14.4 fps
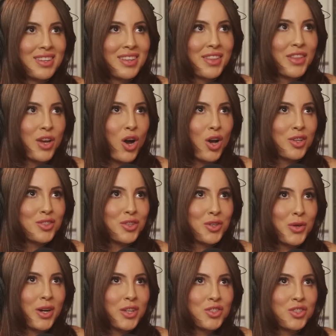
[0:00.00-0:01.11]
The Oscar
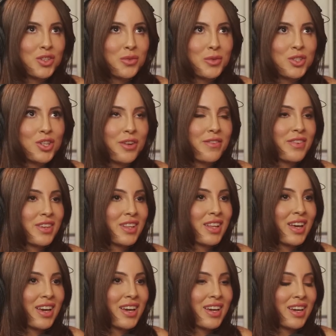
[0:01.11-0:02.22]
question, which I feel
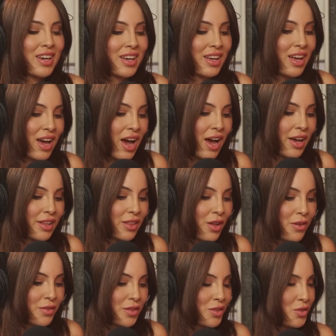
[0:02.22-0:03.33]
like I
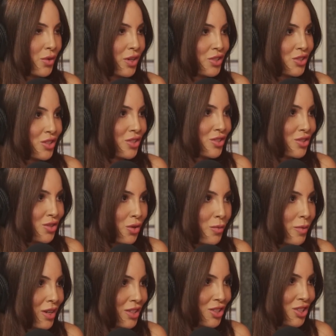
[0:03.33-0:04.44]
love this question so
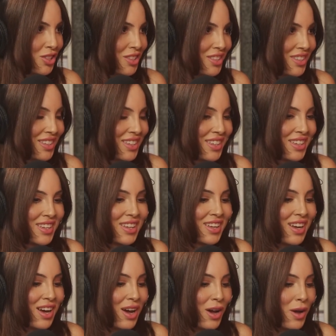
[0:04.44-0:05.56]
much.
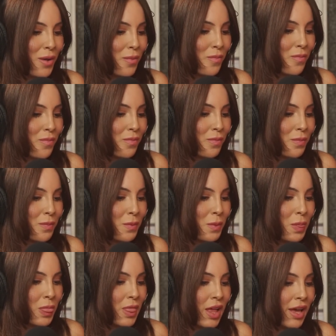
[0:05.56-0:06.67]
I
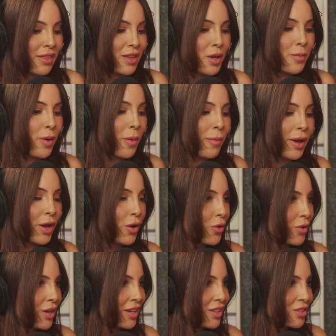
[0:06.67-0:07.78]
think about my
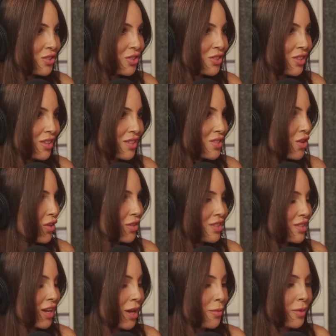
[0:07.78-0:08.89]
own answer to this all the
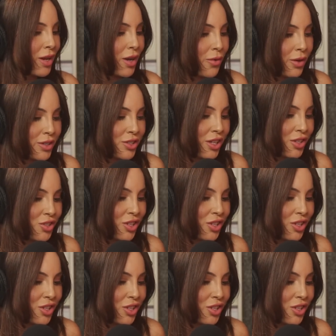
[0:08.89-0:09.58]
time and how I change